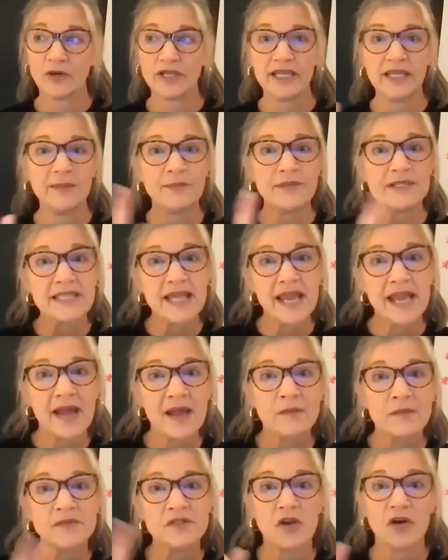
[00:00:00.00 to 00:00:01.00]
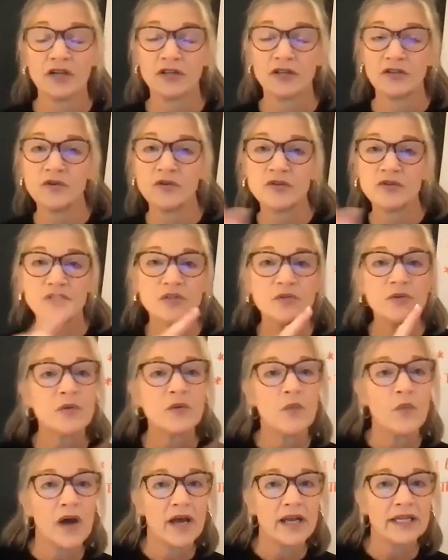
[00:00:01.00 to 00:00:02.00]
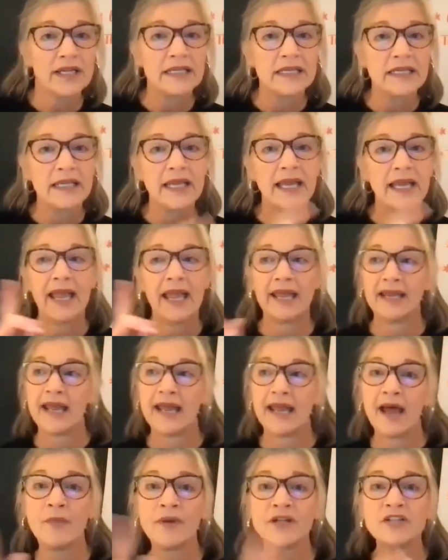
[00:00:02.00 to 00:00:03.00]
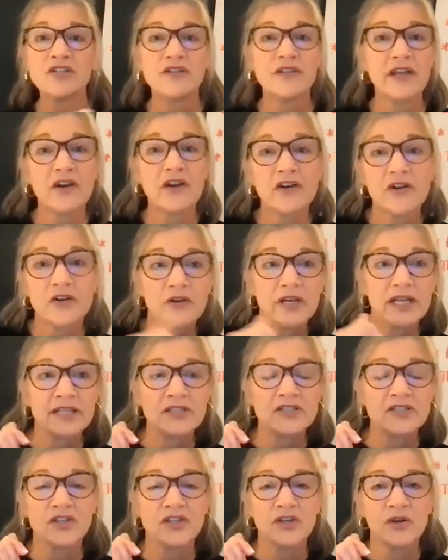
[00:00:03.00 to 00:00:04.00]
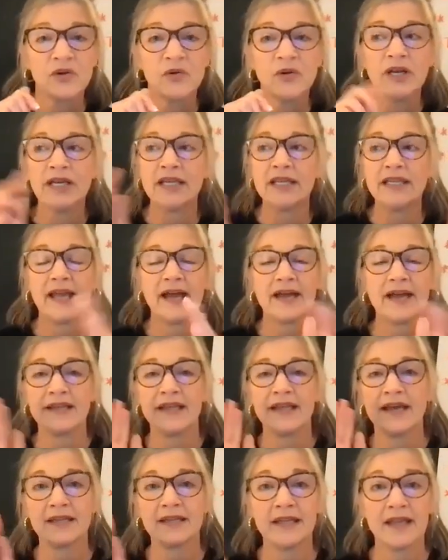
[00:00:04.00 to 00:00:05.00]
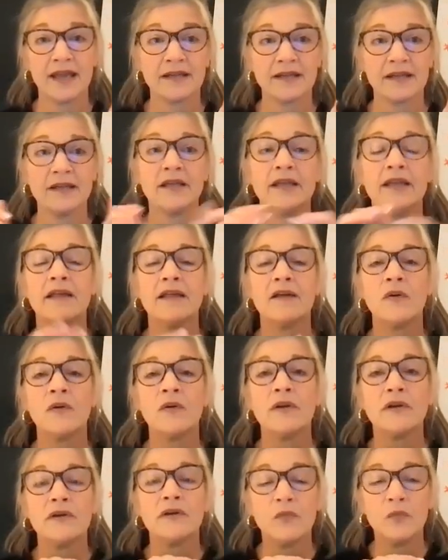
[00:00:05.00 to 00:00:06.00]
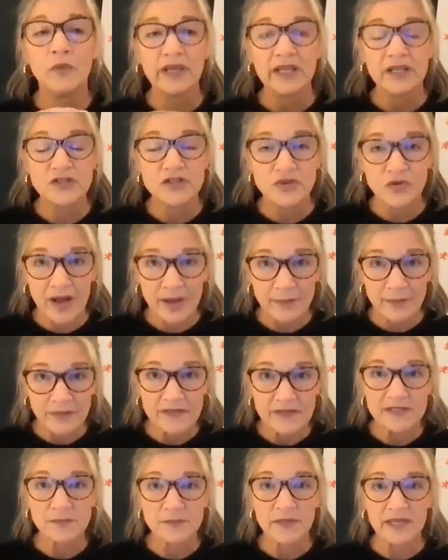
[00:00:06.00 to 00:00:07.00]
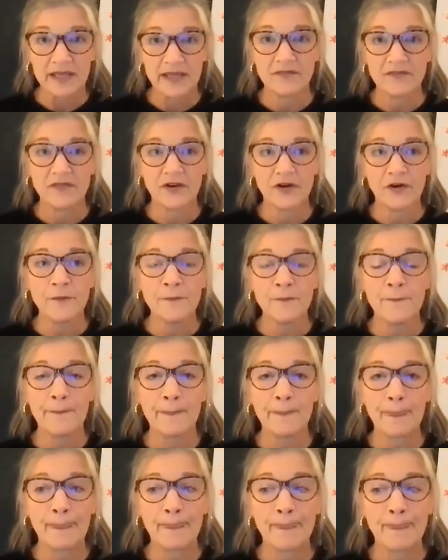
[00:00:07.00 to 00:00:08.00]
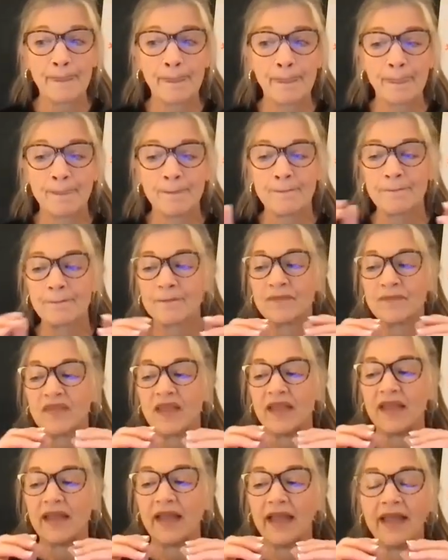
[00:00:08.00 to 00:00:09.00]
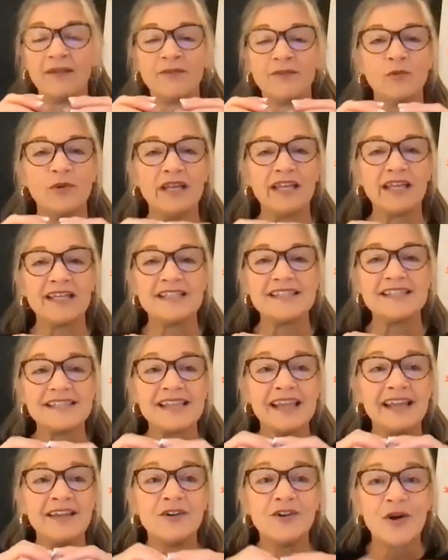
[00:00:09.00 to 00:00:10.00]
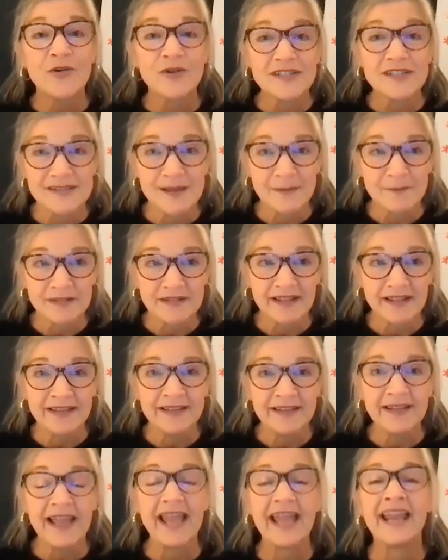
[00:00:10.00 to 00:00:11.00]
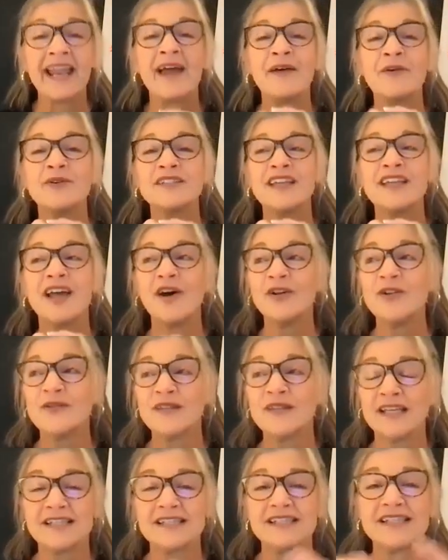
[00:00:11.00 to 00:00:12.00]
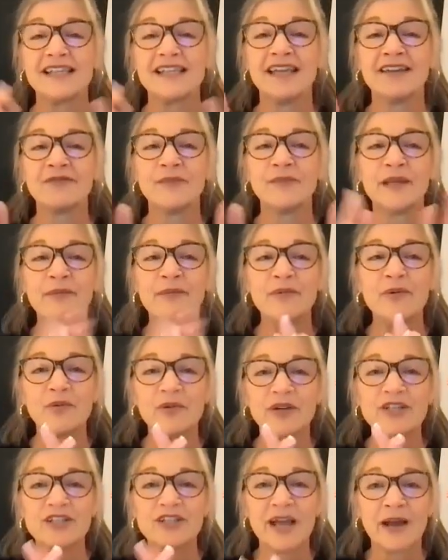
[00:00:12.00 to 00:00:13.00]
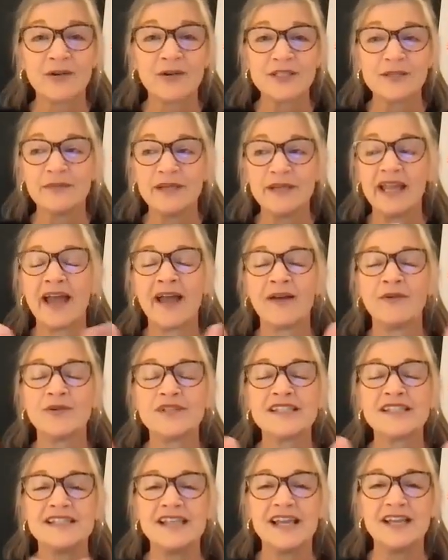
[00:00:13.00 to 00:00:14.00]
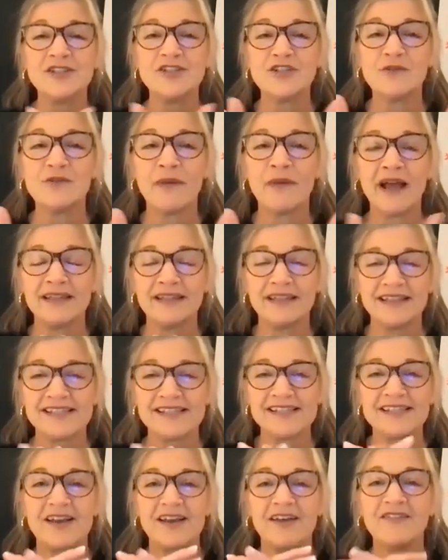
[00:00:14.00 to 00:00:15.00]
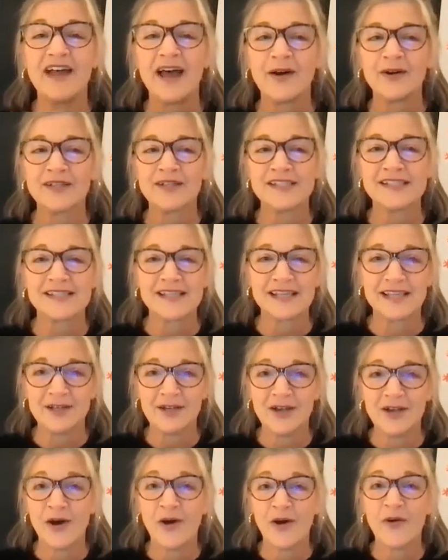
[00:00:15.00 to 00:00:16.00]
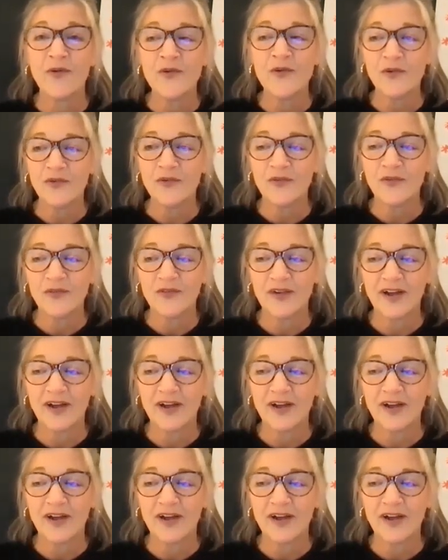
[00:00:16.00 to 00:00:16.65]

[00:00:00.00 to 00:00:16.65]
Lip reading: and we're keeping tabs on who's doing what and how much they're agreeing to, yada, yada, yada. We can drop this behavior and we can say no to something. And I will tell you this, if people reach out to me, I will send you my list of how to say no.